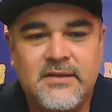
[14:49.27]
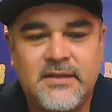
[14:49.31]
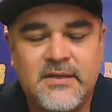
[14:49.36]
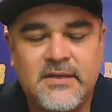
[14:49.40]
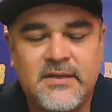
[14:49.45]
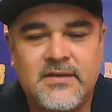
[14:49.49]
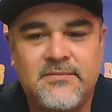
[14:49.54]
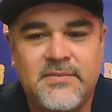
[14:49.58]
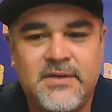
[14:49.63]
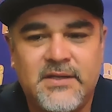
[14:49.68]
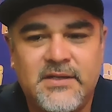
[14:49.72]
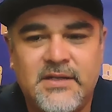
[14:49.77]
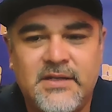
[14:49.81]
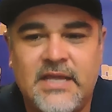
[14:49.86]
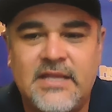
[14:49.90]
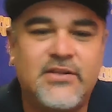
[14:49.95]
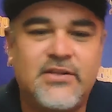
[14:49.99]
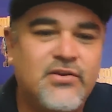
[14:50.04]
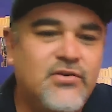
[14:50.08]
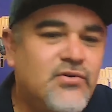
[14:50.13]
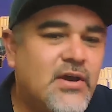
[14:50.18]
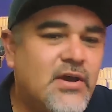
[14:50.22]
Yeah, man.
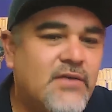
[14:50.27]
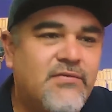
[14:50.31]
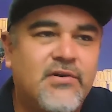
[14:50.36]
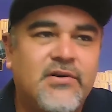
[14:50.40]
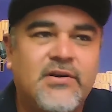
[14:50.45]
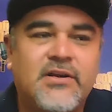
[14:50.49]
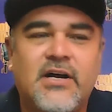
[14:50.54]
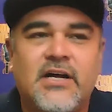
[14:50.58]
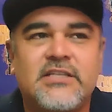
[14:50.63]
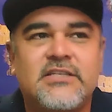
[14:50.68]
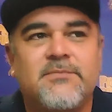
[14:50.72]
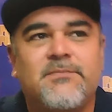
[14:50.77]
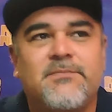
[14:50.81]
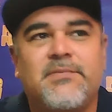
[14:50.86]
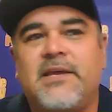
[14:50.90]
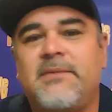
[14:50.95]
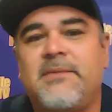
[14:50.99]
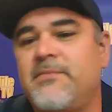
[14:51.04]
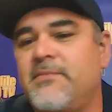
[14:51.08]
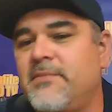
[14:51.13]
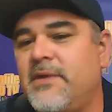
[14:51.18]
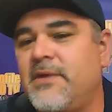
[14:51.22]
And do you ever
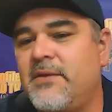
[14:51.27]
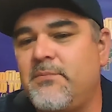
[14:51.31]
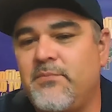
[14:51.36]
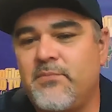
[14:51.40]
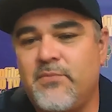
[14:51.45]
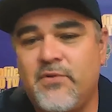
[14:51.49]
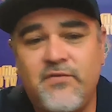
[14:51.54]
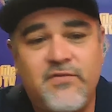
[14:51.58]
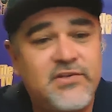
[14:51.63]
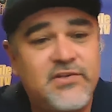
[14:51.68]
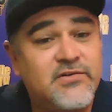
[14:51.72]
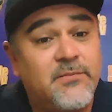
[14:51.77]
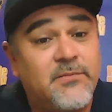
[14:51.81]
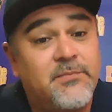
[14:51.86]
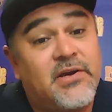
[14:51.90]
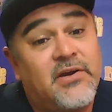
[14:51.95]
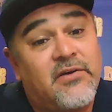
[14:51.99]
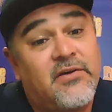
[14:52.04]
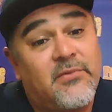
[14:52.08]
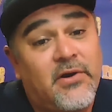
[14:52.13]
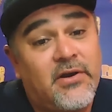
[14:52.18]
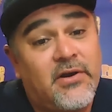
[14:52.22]
contemplate moving to a
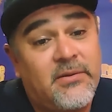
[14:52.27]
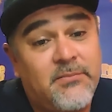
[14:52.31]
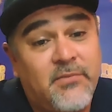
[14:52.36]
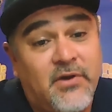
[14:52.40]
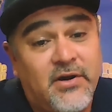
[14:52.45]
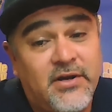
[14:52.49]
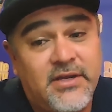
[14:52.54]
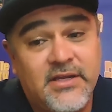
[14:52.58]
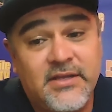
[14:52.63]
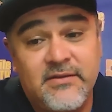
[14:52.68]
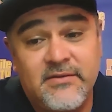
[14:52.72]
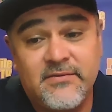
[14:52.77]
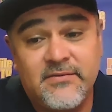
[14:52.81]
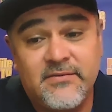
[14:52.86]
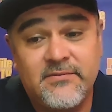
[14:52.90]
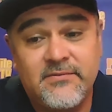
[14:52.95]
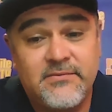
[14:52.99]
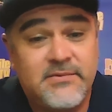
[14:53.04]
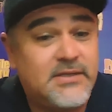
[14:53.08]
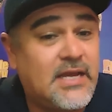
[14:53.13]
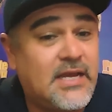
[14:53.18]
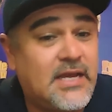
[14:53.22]
bigger market?
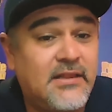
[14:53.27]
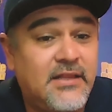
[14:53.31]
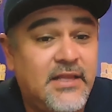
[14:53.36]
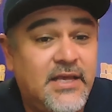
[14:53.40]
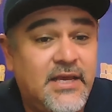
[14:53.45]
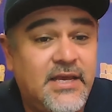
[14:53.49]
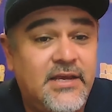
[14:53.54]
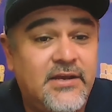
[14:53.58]
LA?